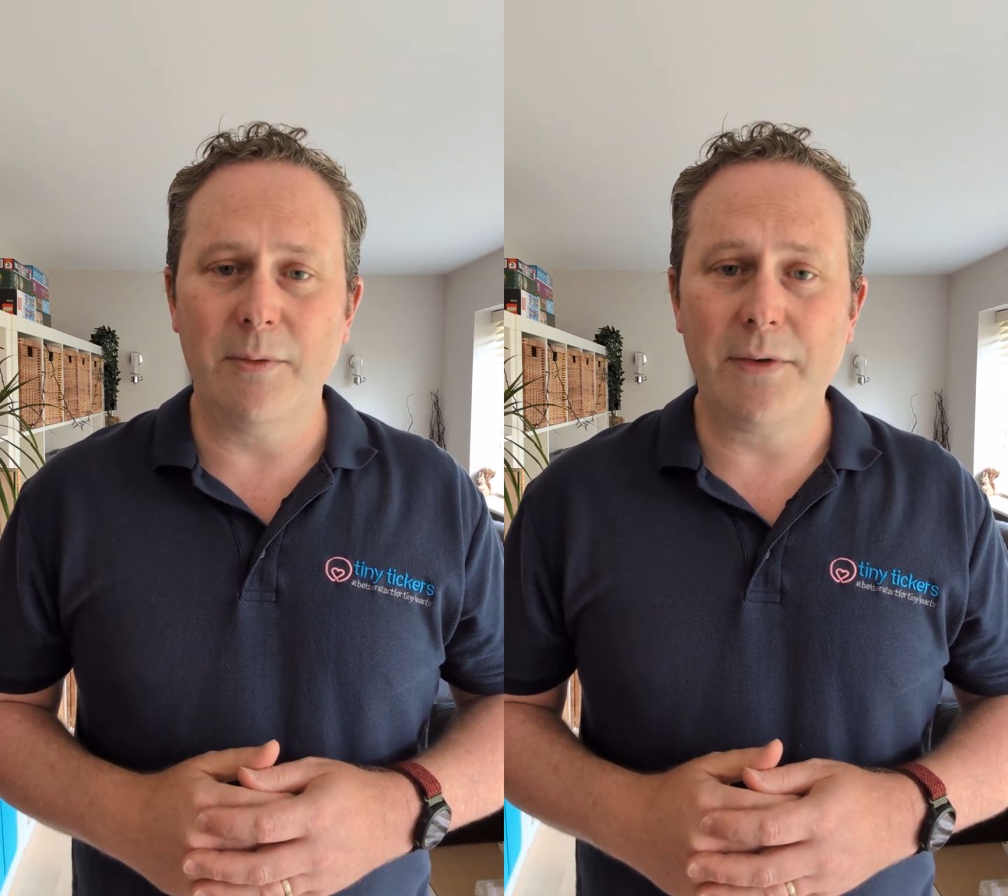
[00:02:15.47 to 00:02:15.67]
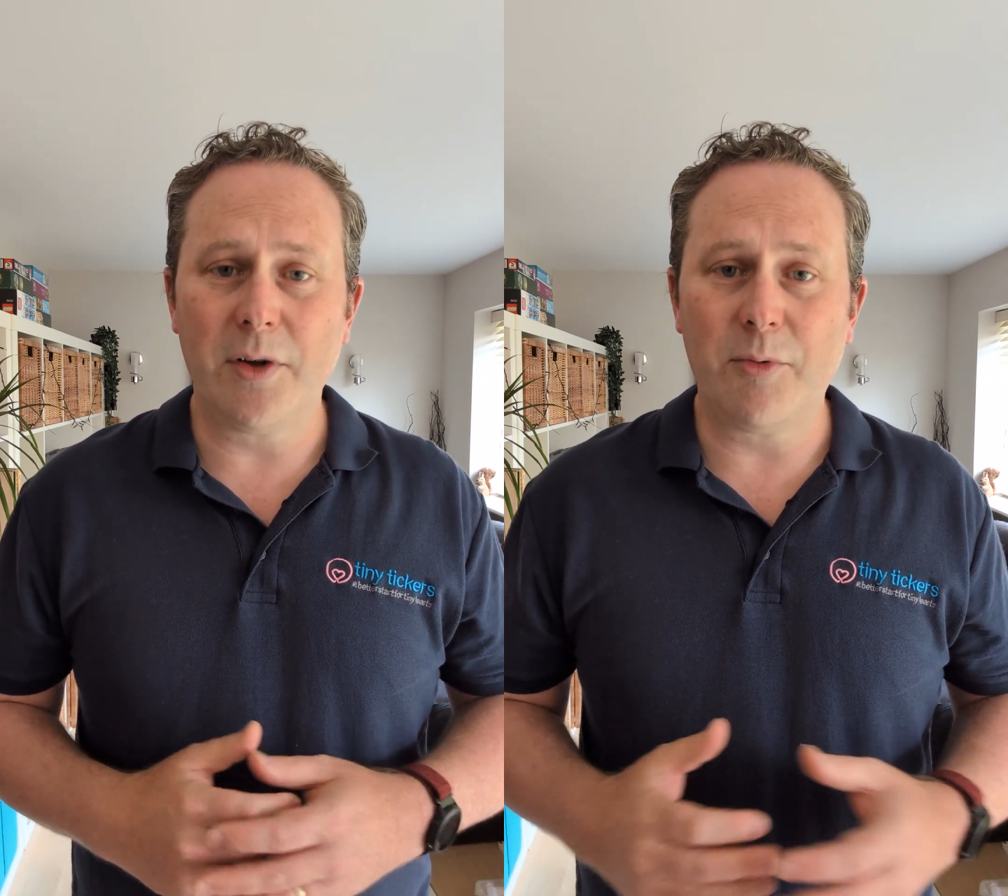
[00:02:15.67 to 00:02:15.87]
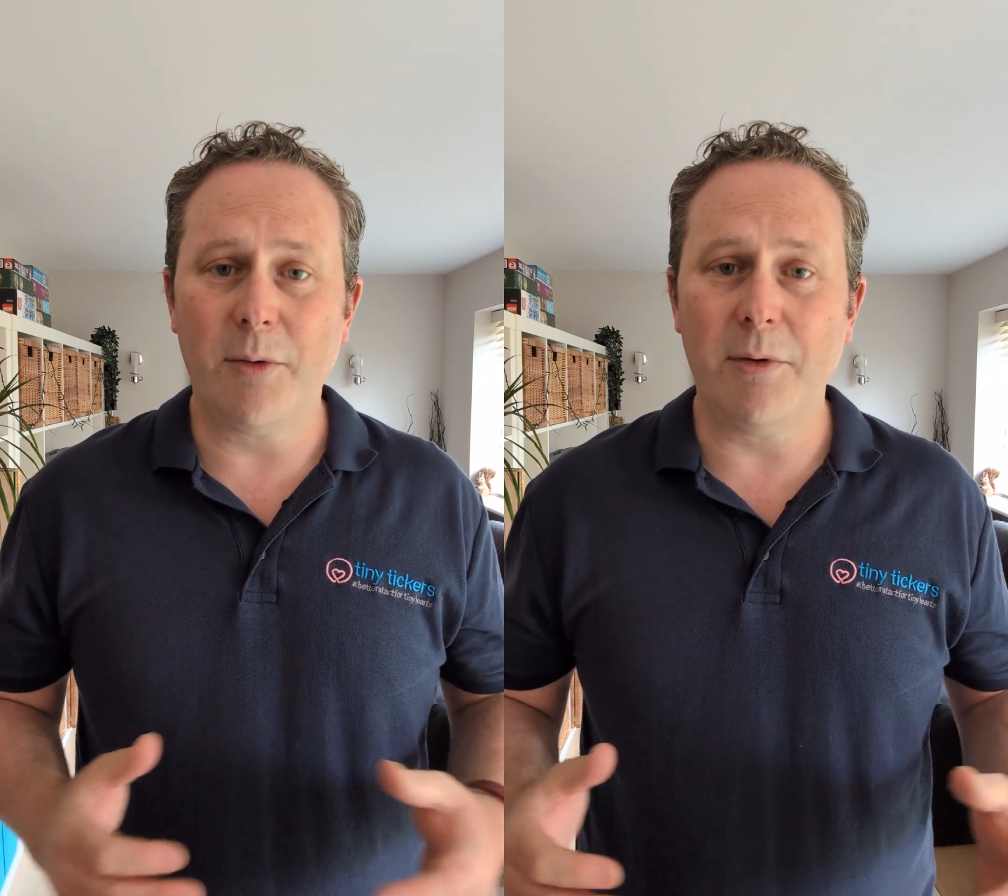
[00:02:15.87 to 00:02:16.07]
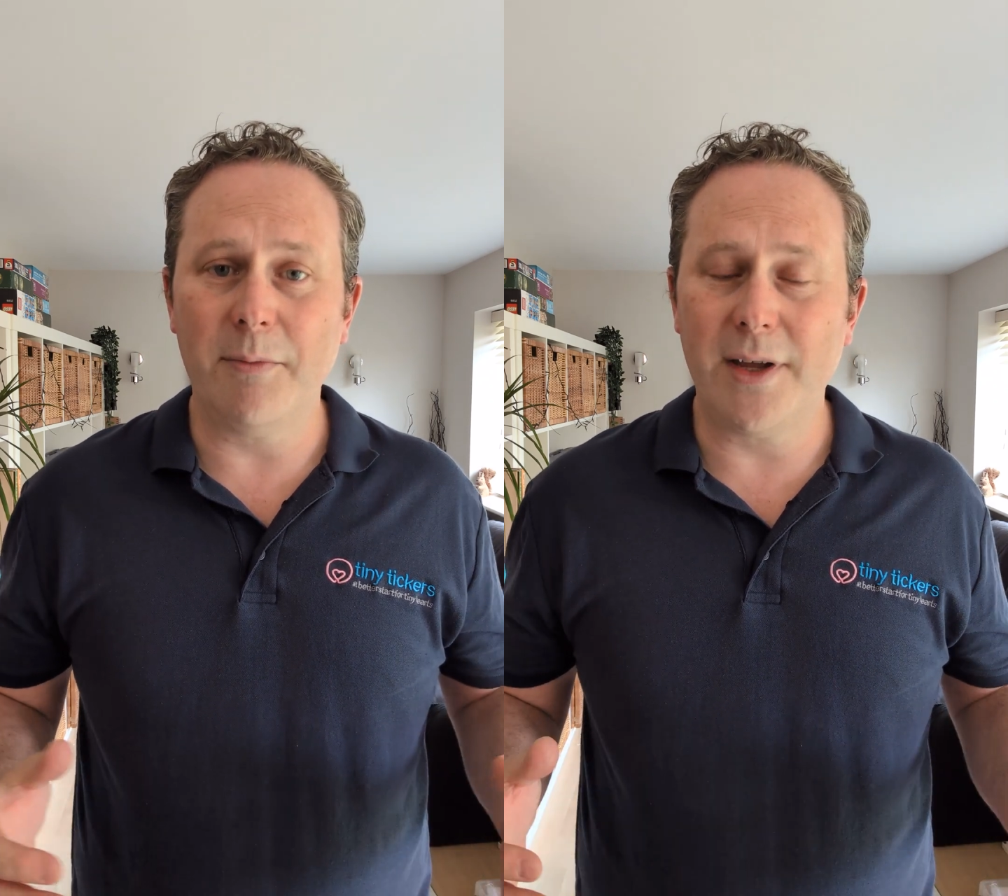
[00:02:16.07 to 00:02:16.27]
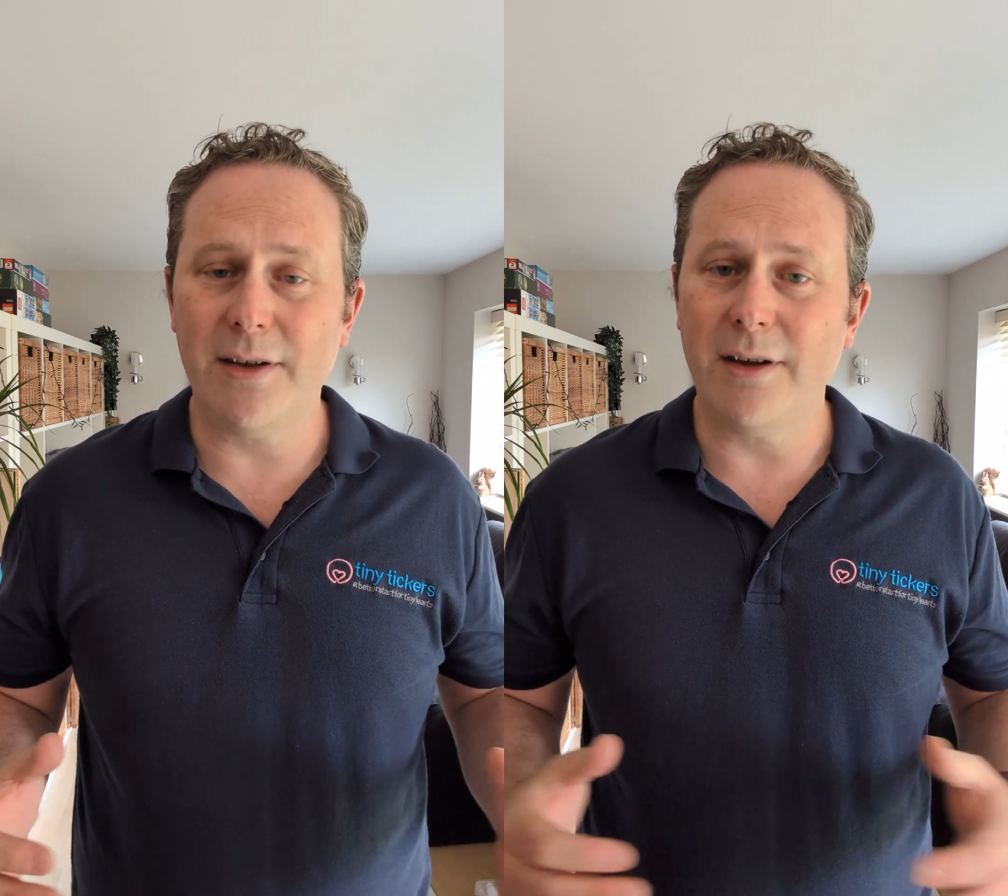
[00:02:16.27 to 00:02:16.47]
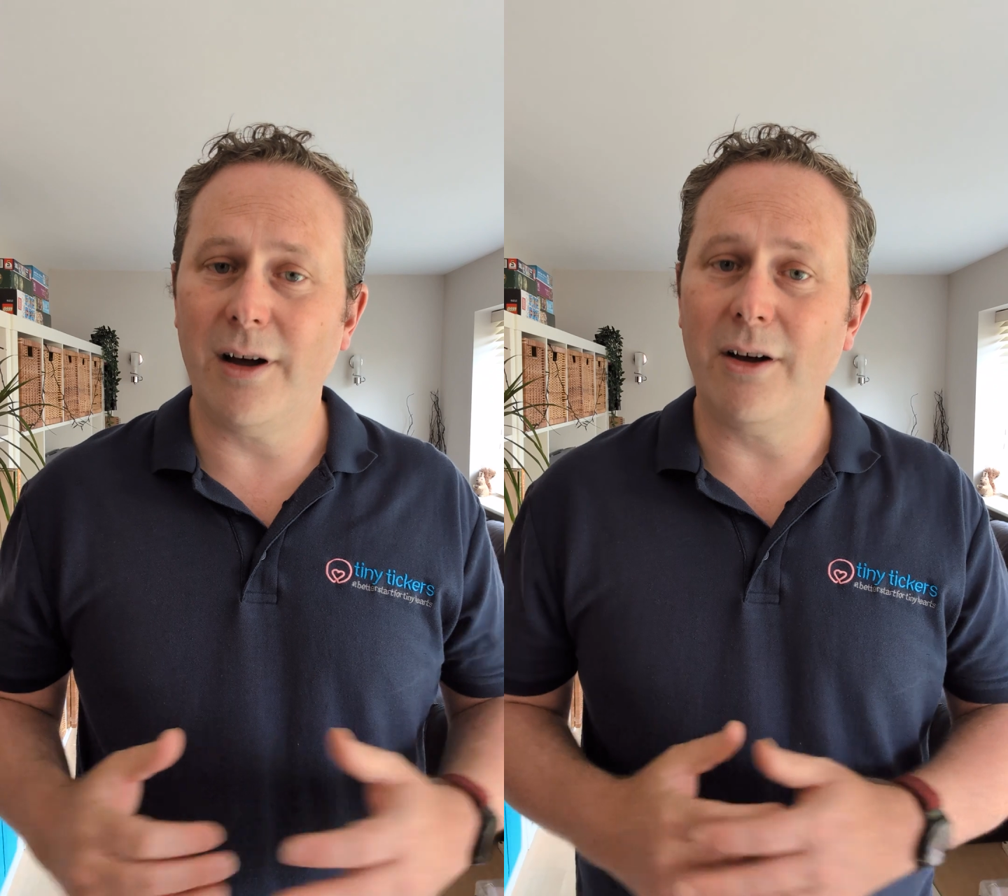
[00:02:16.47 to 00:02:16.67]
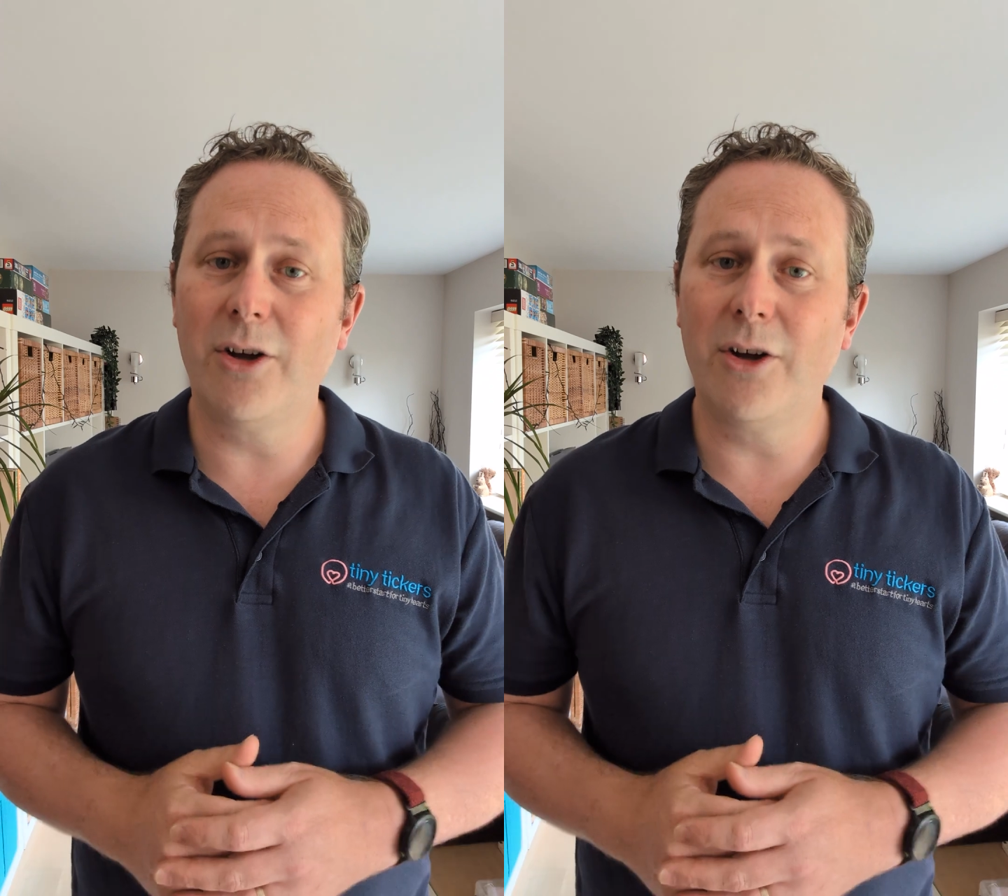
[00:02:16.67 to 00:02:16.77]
we've got a problem in that our